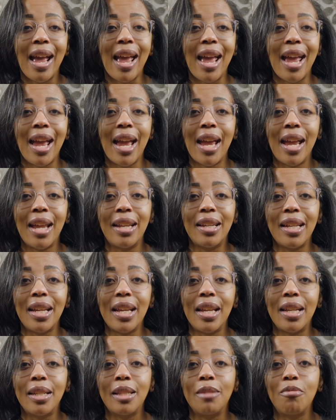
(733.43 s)
and
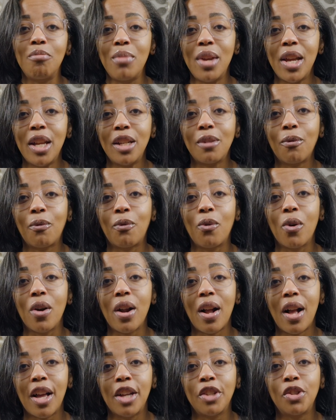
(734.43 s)
it is meant
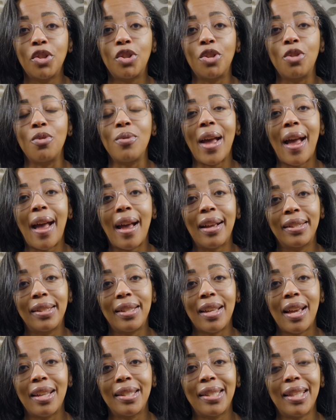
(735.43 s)
for us to
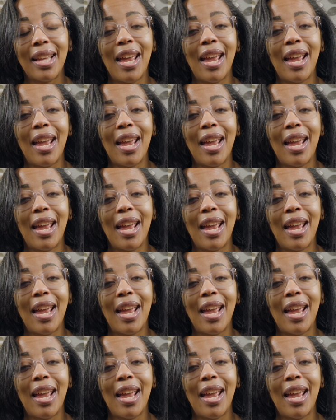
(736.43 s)
access.